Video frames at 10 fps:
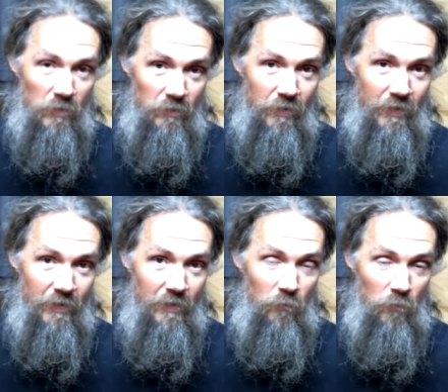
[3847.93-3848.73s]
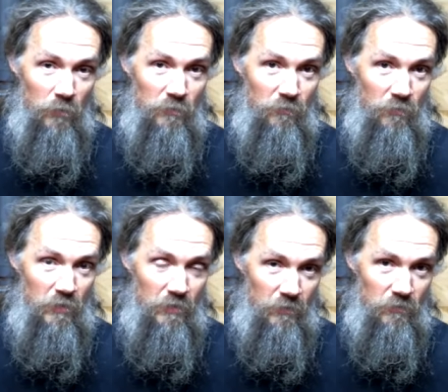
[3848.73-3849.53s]
one leg eating roots for
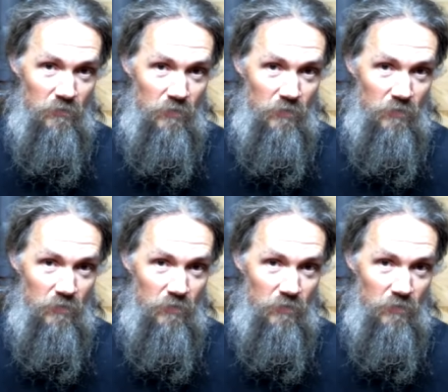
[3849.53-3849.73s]
years,